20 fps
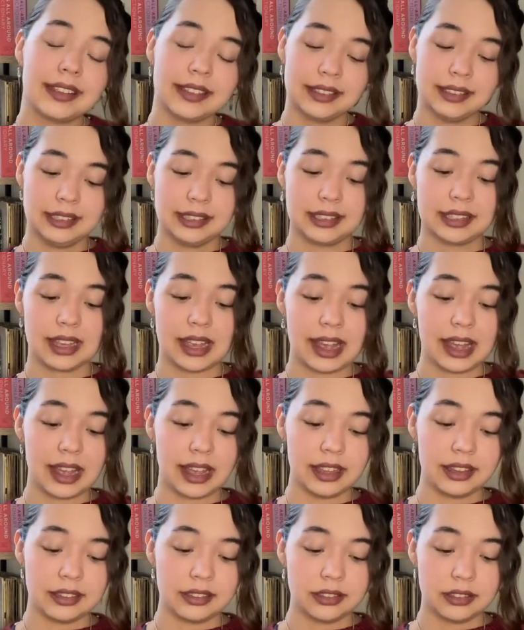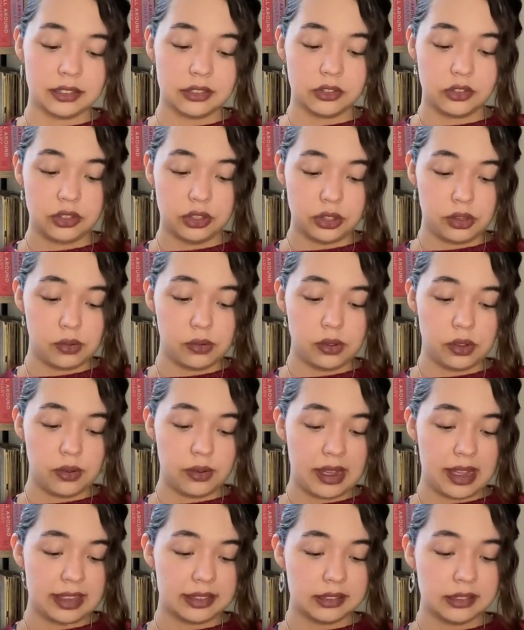size 2
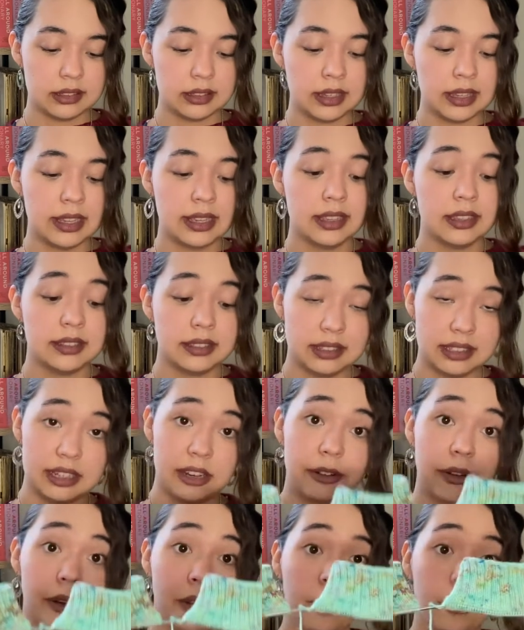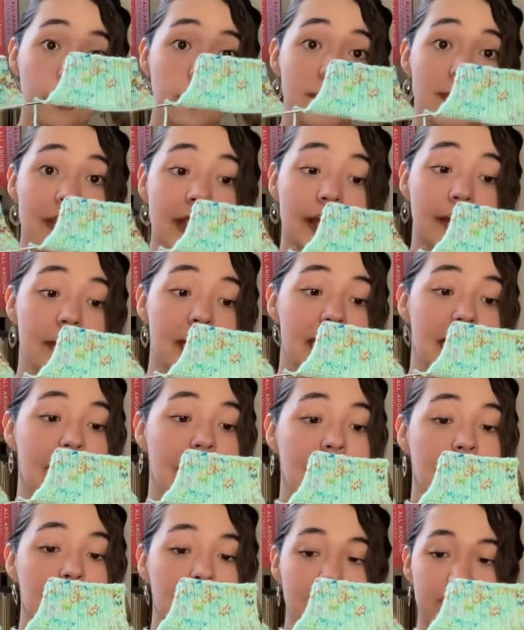US 0
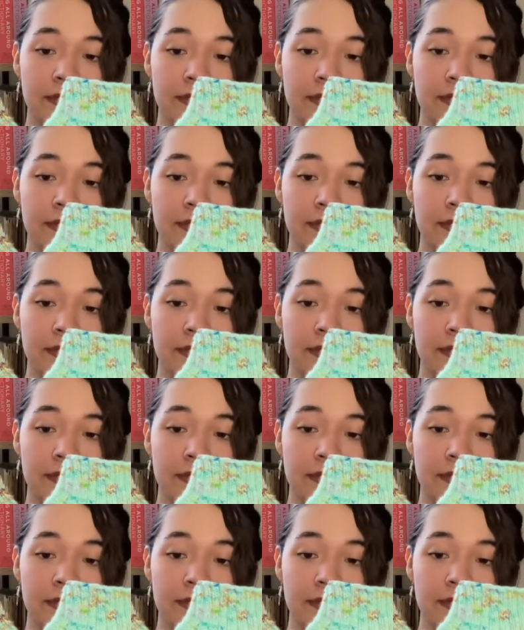millimeter.